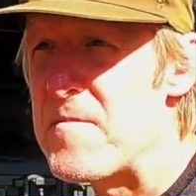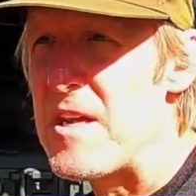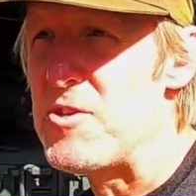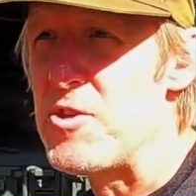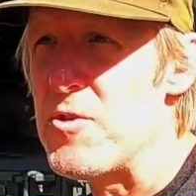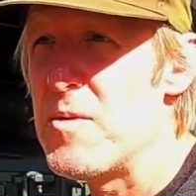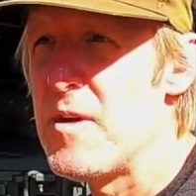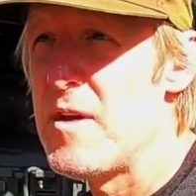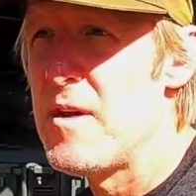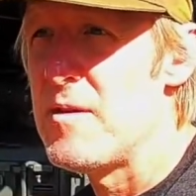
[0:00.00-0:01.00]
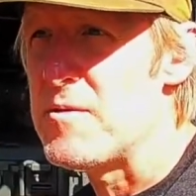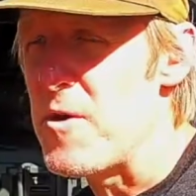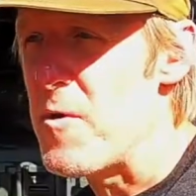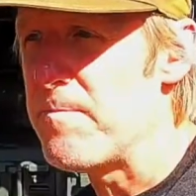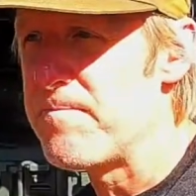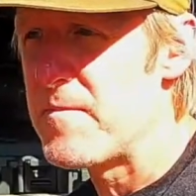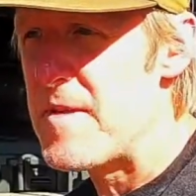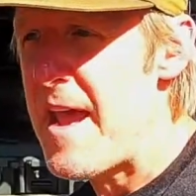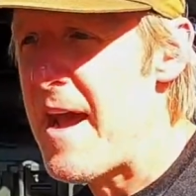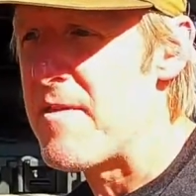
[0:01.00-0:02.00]
issue. So
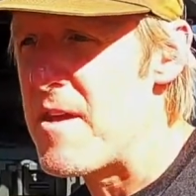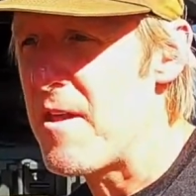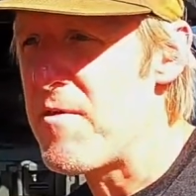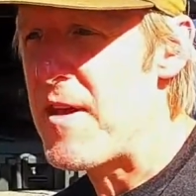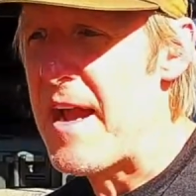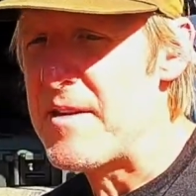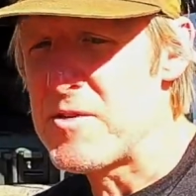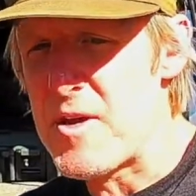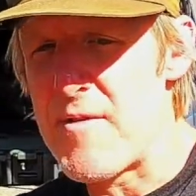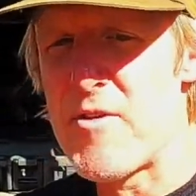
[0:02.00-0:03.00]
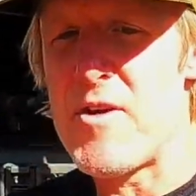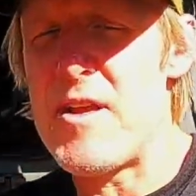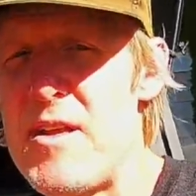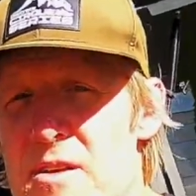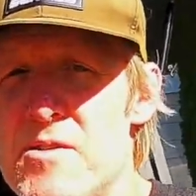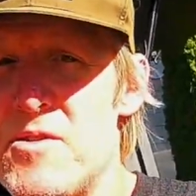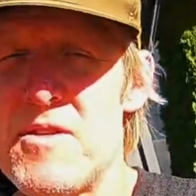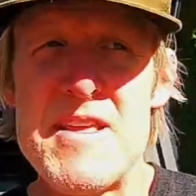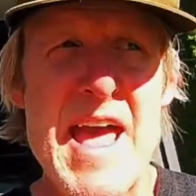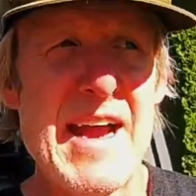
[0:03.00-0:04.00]
yeah, the other thing I discovered is
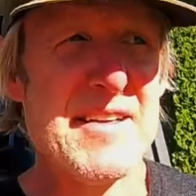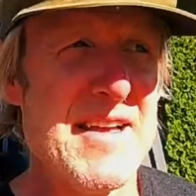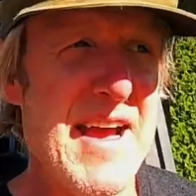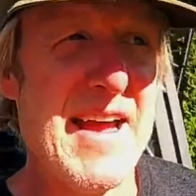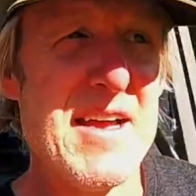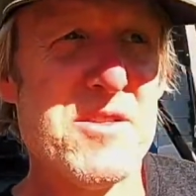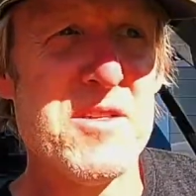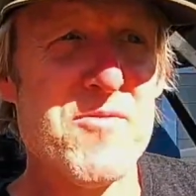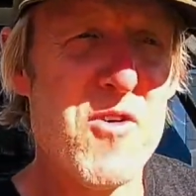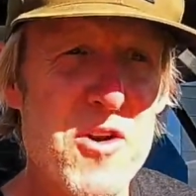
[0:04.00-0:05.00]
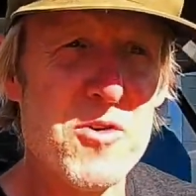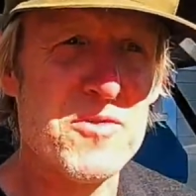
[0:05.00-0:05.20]
YakAttack has these vertical